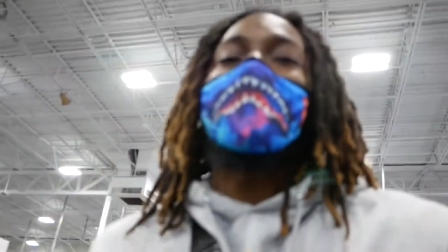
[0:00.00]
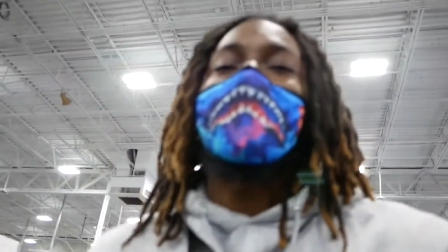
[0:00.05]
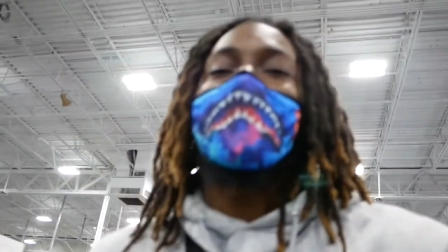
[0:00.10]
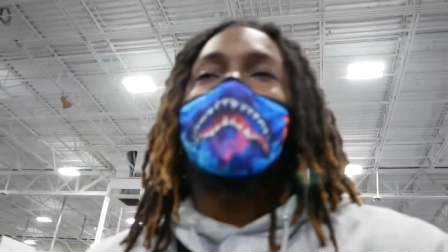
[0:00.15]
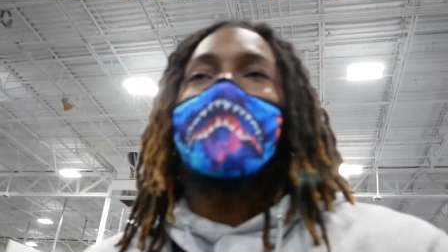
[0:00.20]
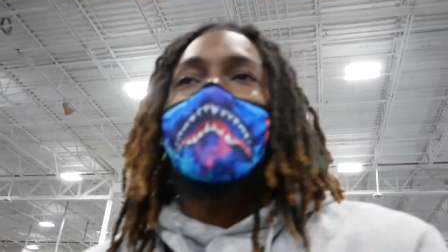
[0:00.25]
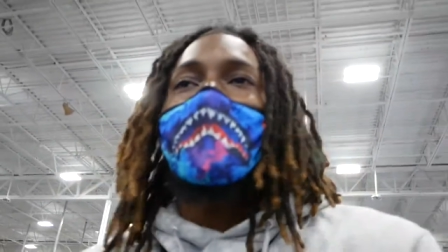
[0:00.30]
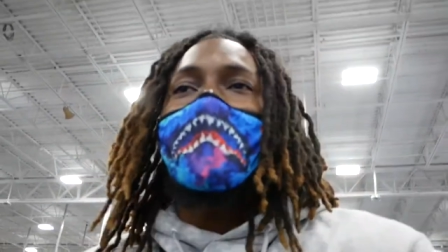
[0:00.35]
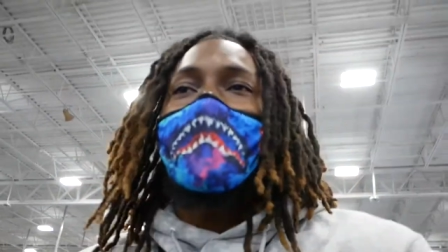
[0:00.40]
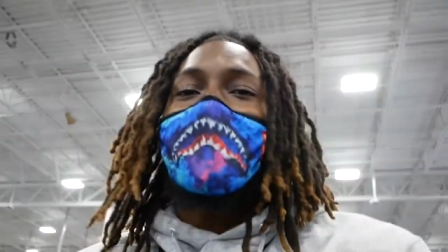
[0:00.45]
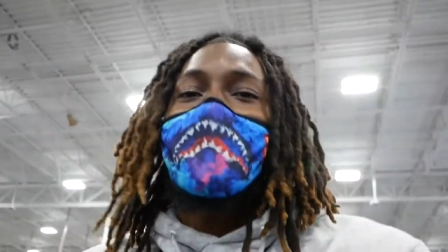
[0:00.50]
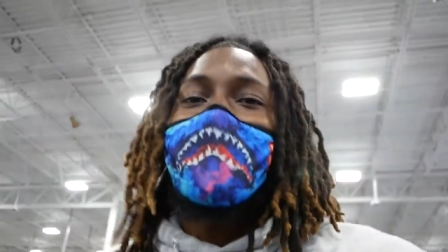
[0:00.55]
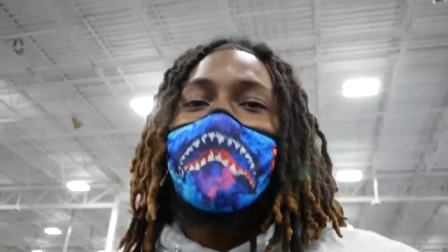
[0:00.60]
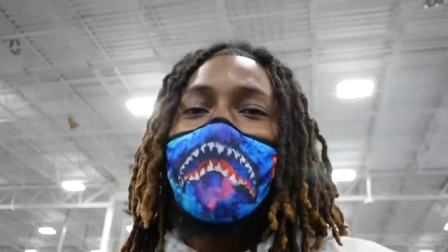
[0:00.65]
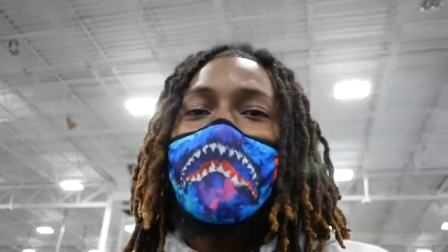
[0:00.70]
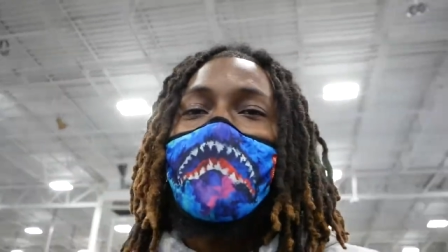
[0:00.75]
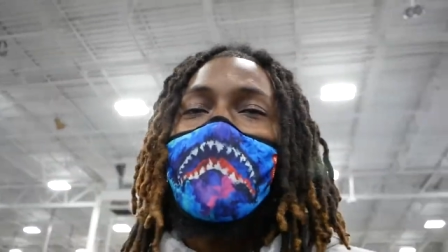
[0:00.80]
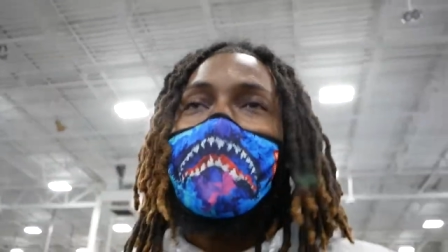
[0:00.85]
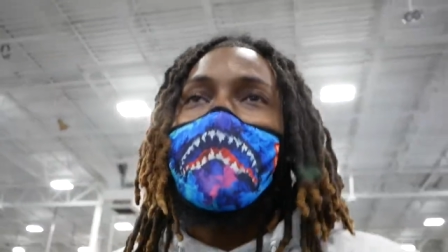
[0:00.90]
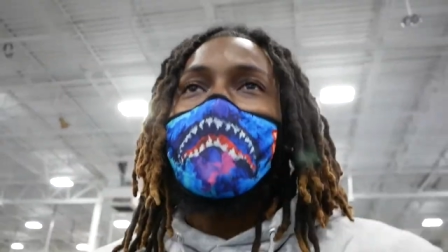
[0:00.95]
know,
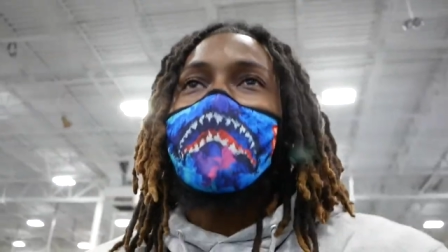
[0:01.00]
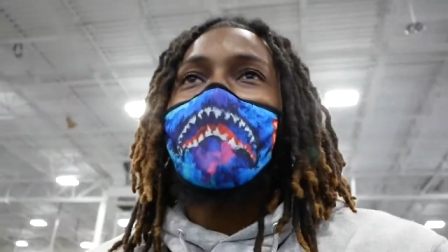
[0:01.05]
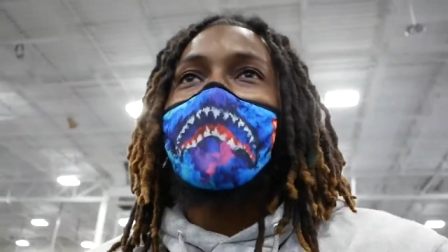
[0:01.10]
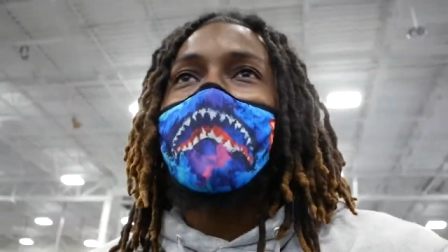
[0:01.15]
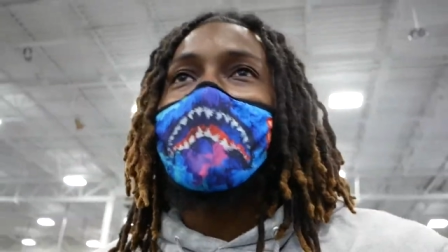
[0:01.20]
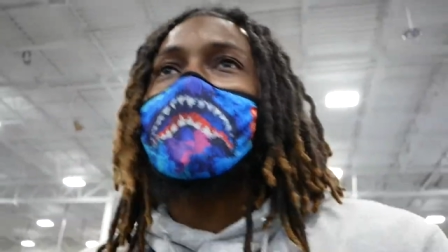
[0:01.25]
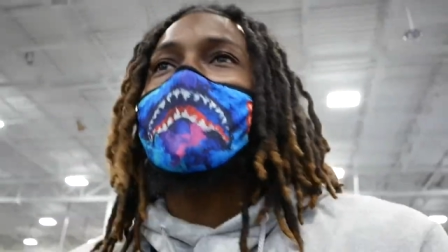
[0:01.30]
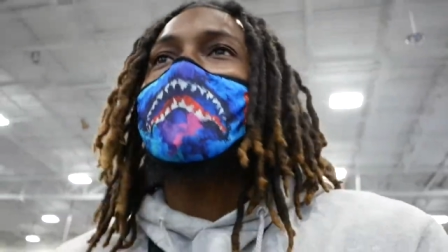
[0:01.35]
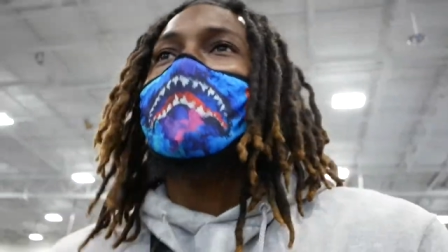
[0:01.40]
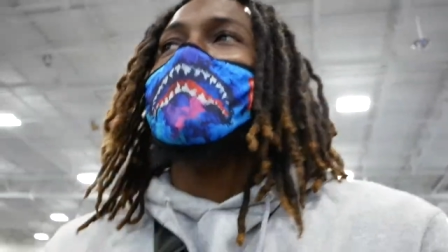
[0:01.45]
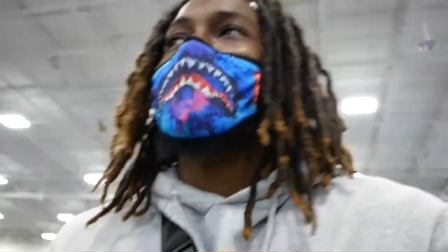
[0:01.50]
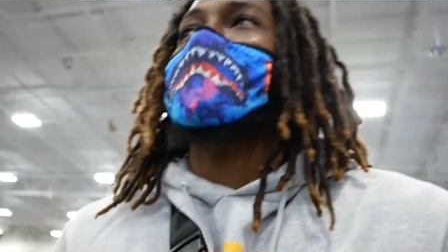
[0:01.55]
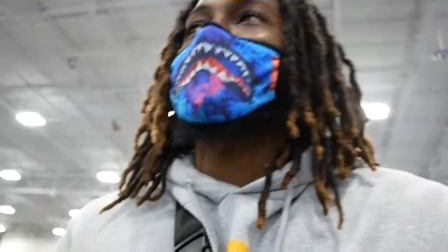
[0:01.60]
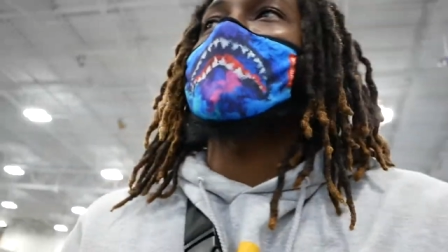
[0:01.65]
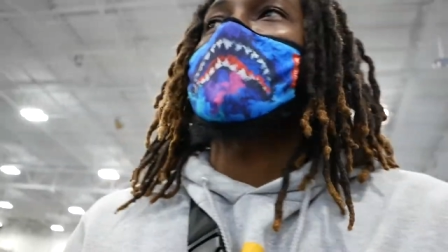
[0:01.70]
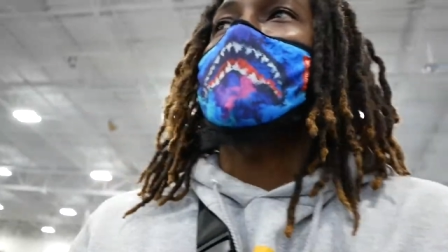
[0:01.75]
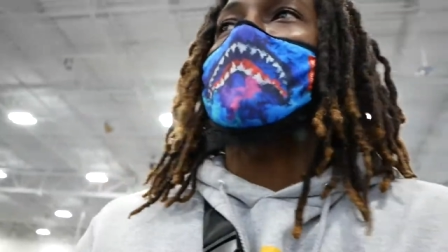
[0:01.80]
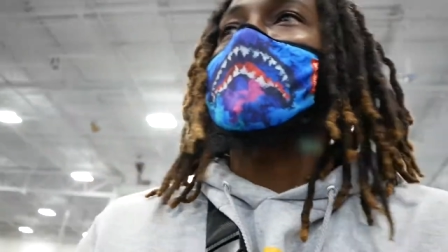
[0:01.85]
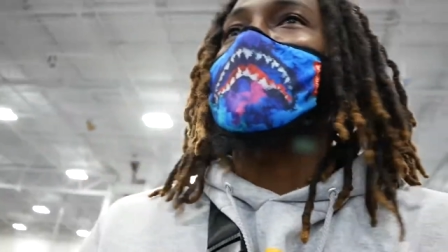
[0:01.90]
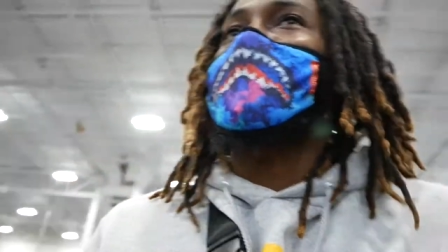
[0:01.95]
ten minute transaction,
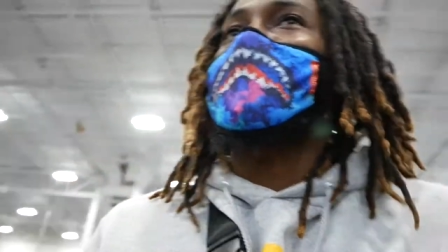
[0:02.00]
not